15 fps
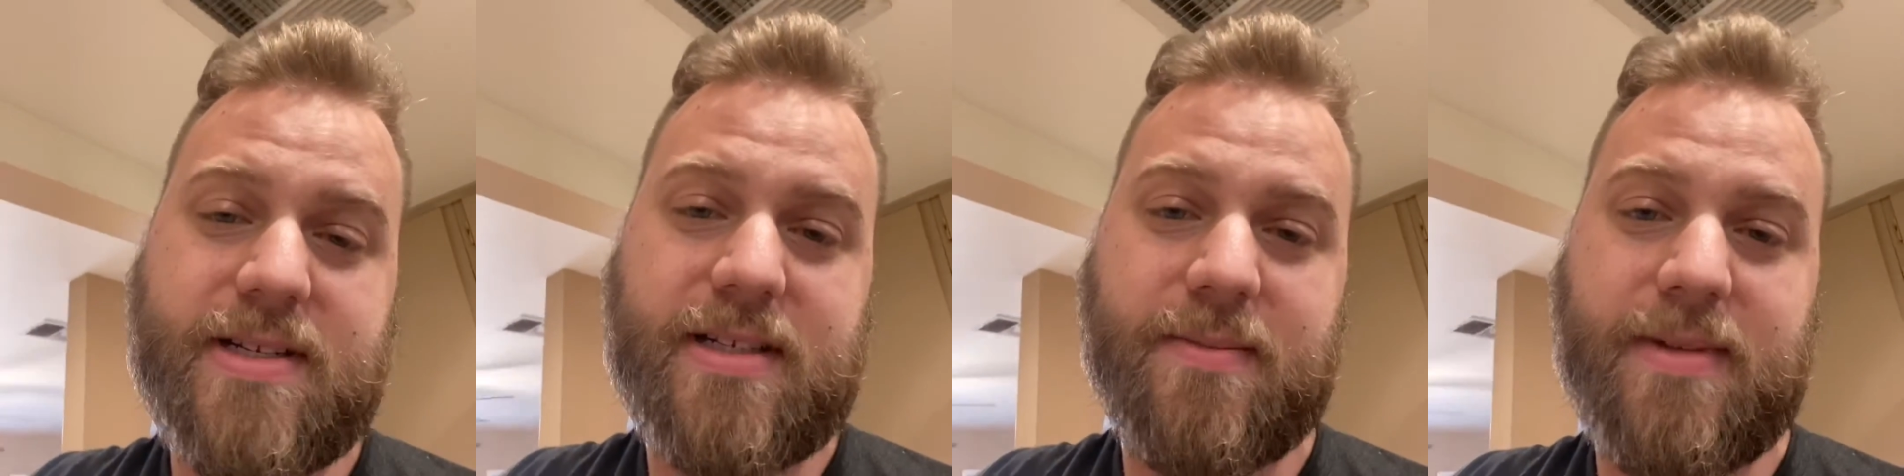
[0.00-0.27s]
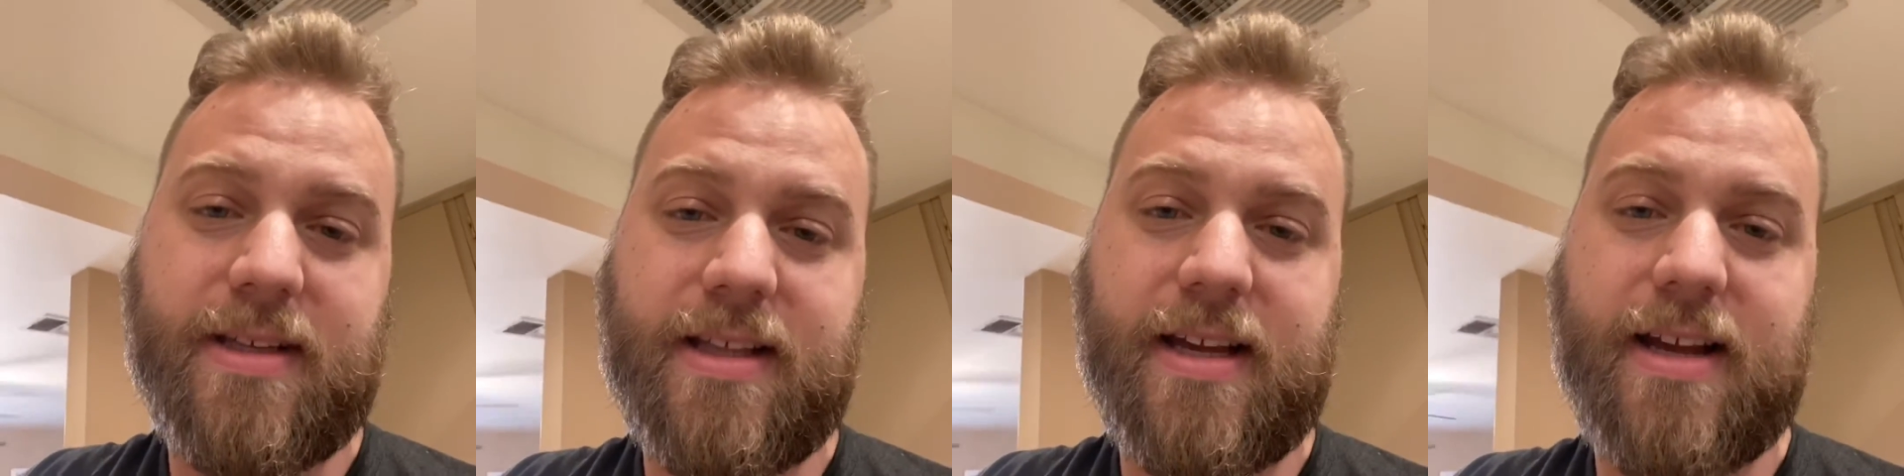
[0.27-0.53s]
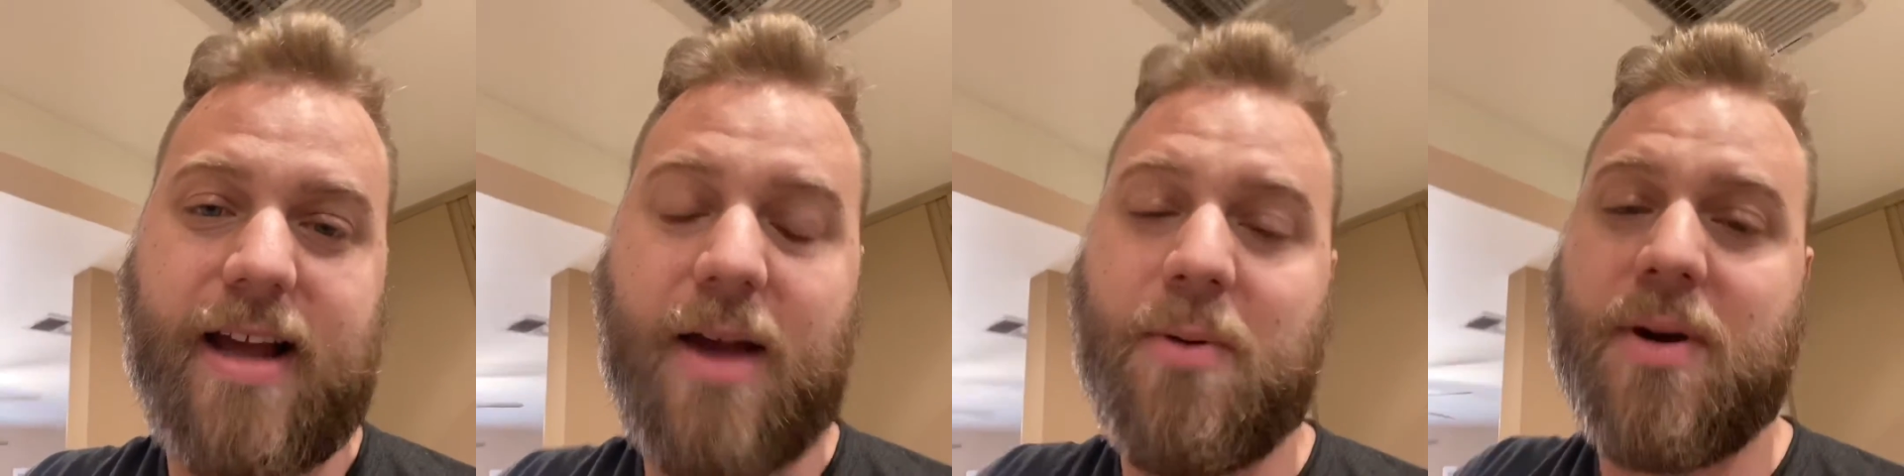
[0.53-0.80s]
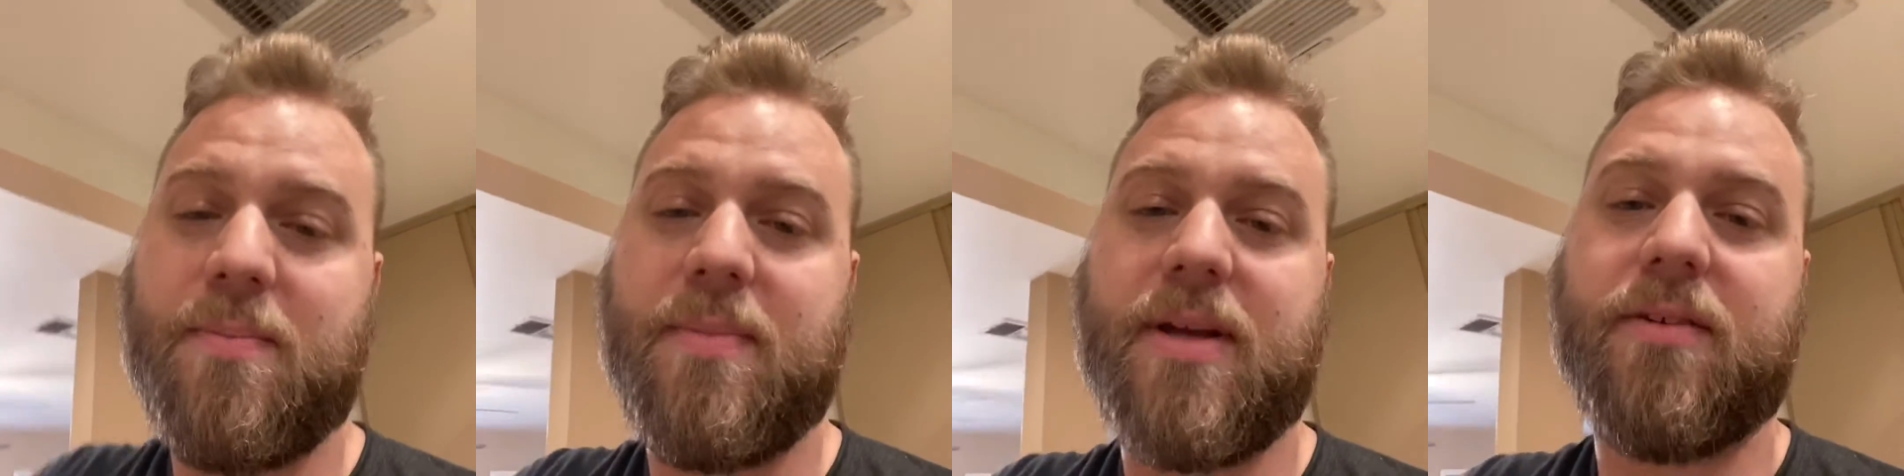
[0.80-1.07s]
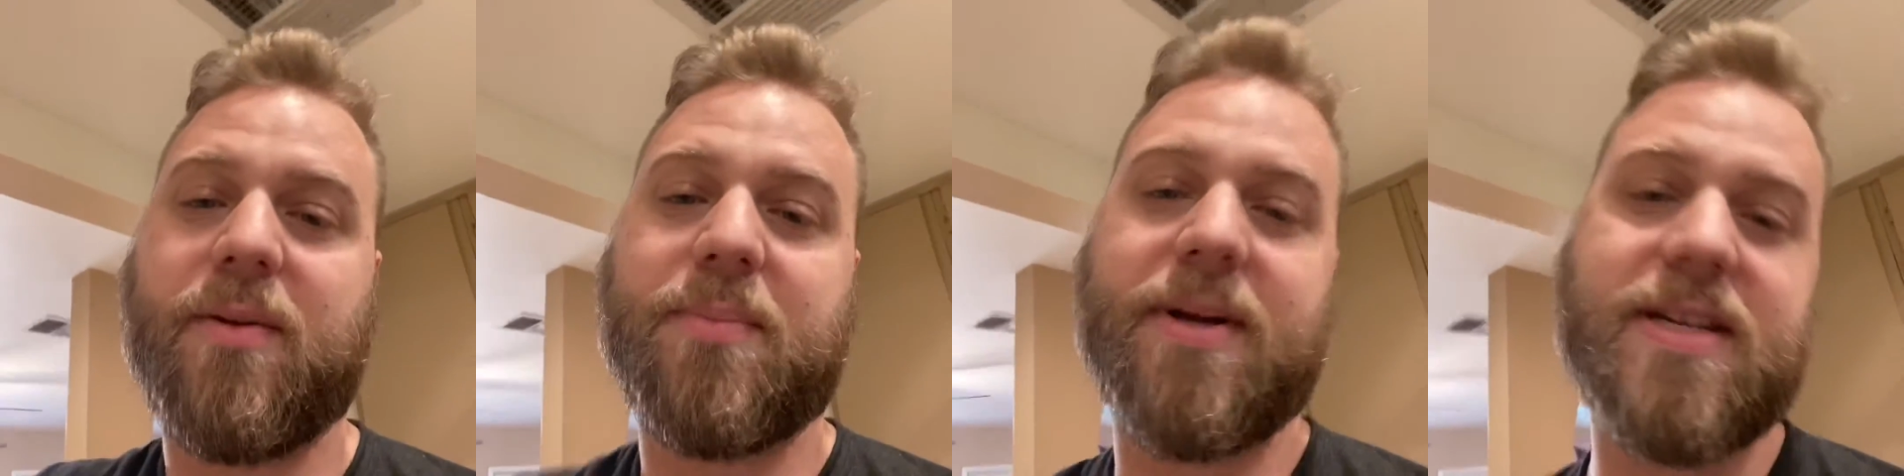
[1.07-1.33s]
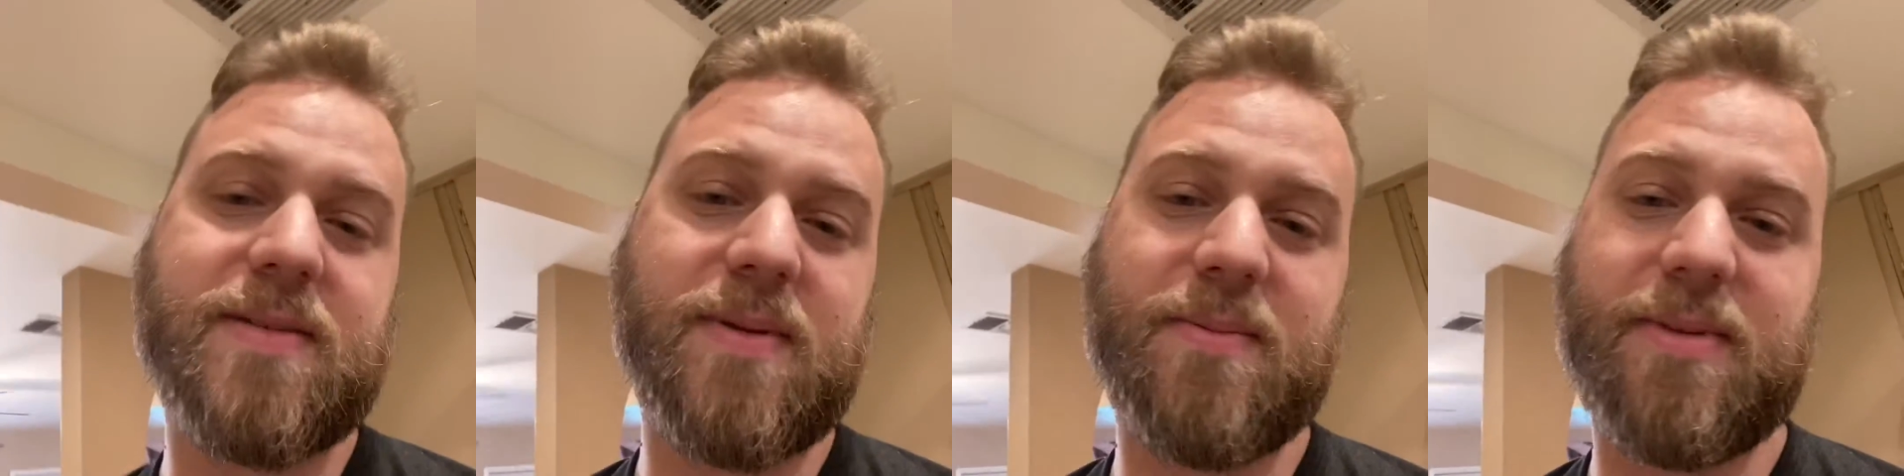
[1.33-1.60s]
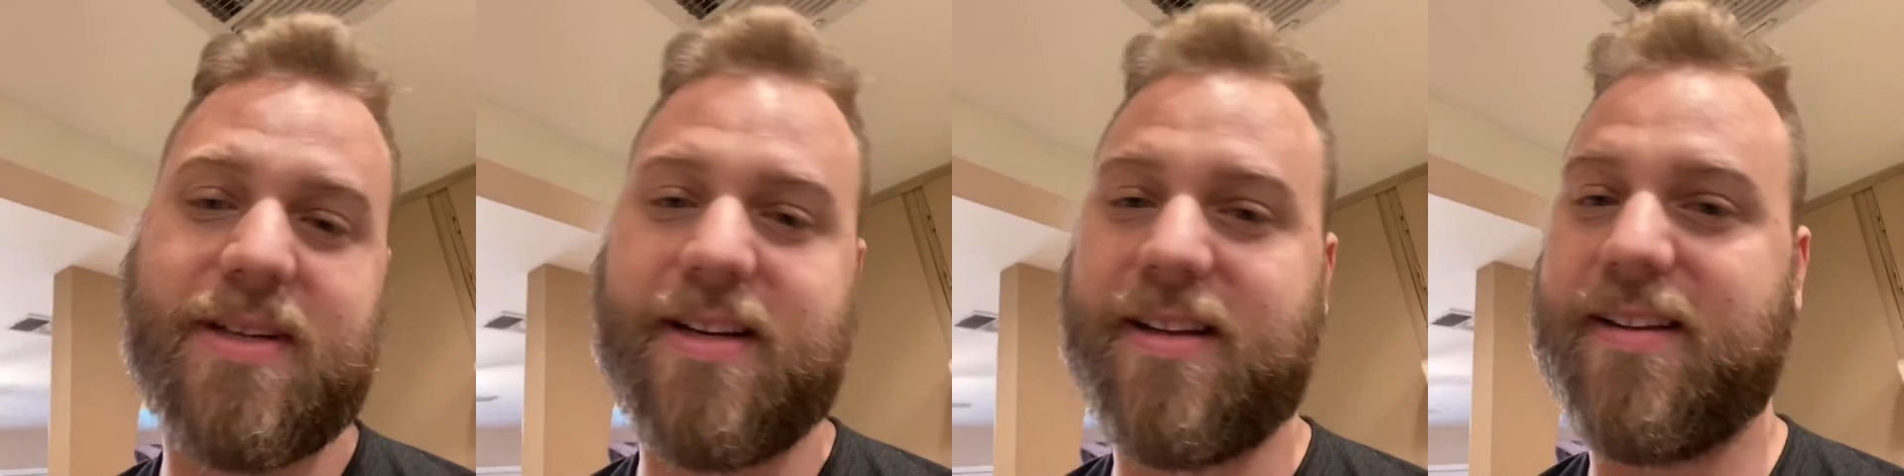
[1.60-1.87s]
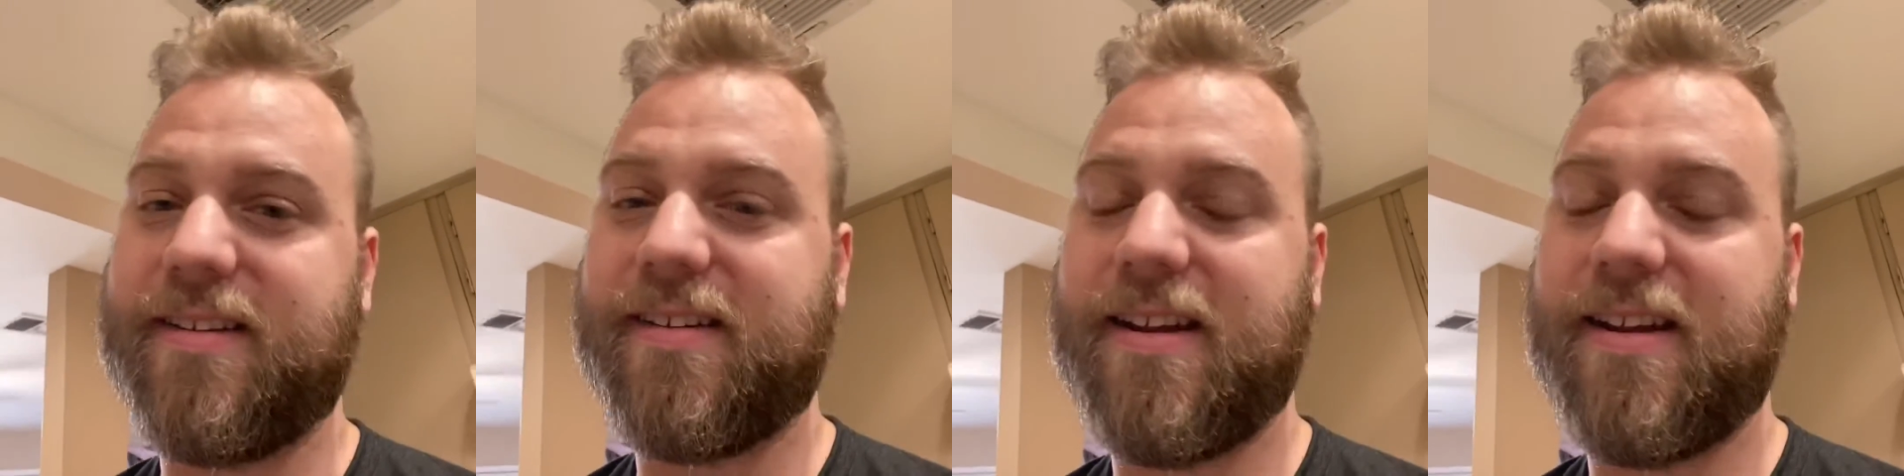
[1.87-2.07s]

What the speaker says: a meal replacement because